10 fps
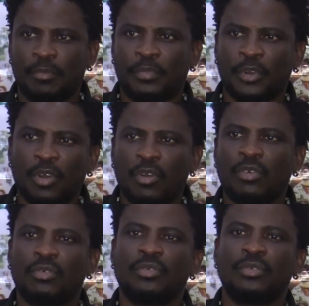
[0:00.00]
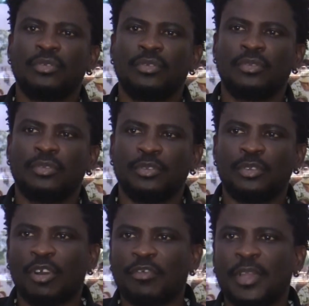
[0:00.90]

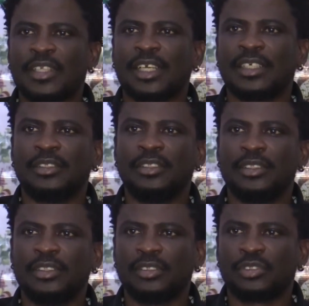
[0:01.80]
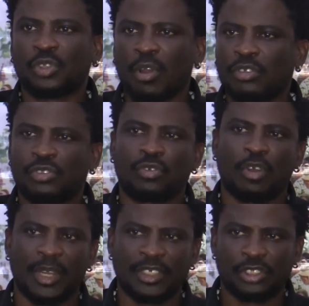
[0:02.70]
pro-government and thugs to
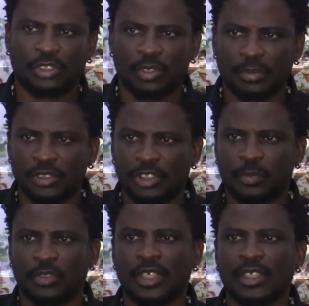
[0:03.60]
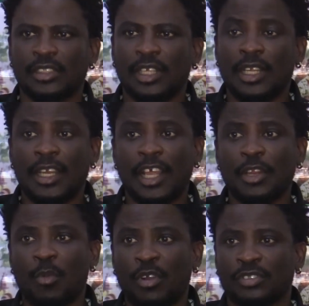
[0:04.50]
come and disrupt this protest, they are
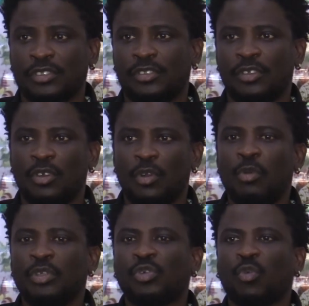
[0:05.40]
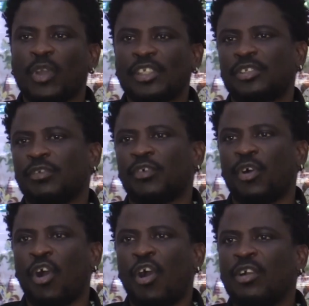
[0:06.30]
the ones who we should question for
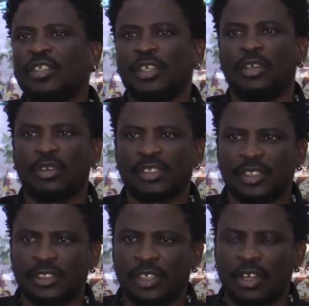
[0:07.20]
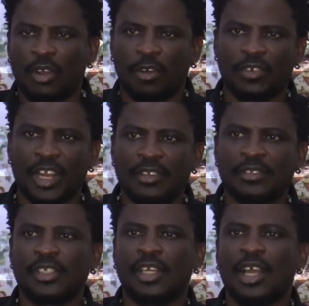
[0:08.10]
all the losses of
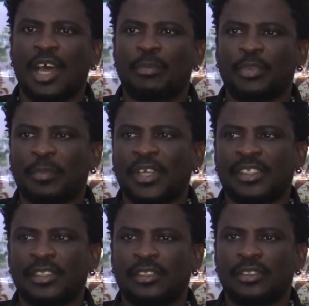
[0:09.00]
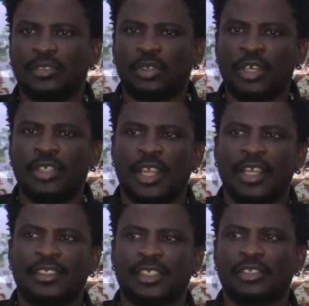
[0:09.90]
lives and properties during the
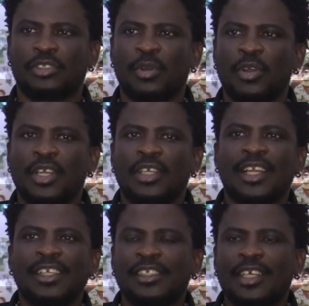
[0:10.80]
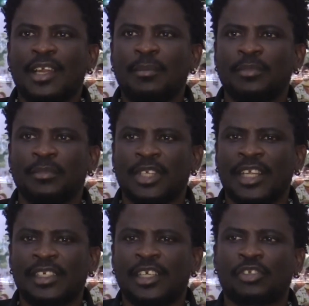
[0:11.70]
EndSARS. So
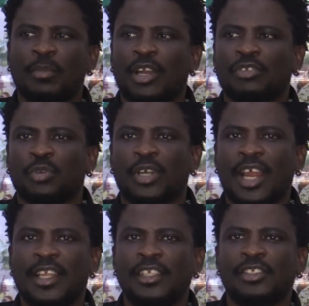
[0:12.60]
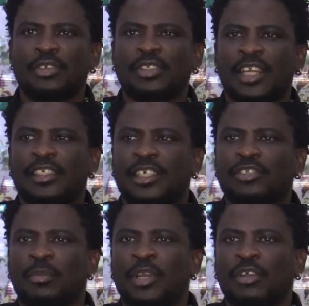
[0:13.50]
Nigerians coming out to cry is not Nigerians
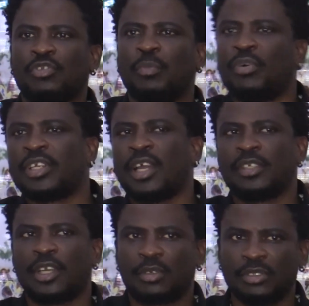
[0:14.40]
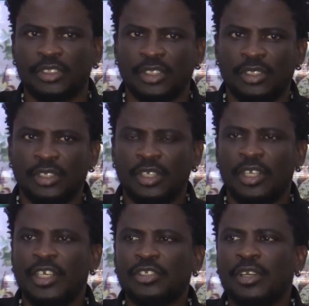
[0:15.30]
coming out to burn down their country.
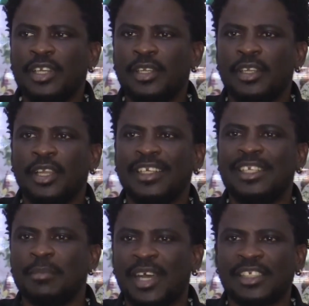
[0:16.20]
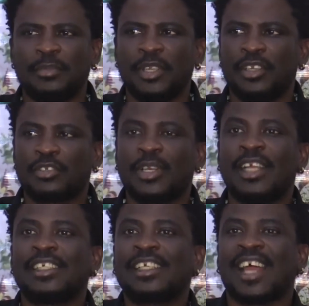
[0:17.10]
It is only a demand making. So
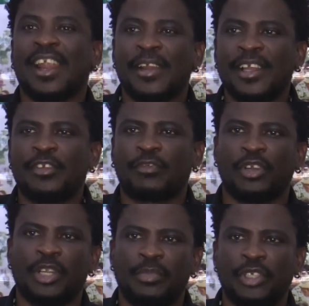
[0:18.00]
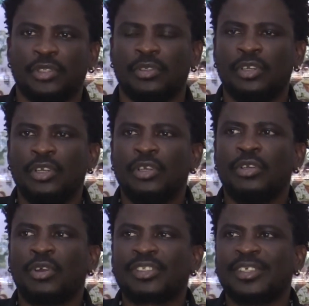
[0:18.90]
Nigerians are ready for liberation,
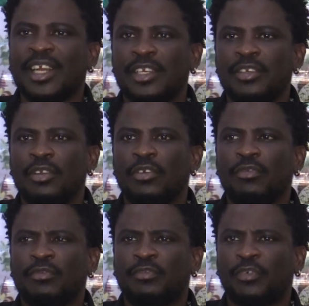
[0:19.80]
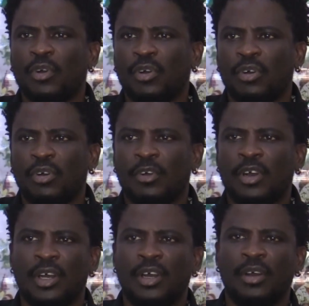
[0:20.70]
not ready
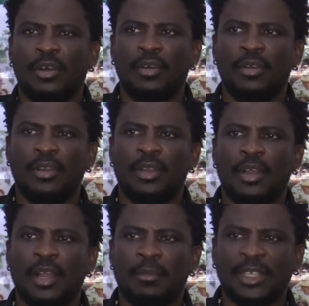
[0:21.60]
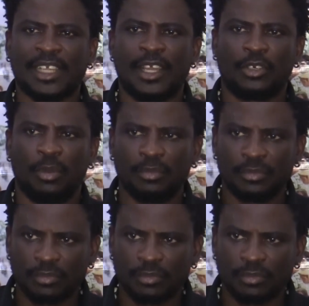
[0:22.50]
for martyrdom.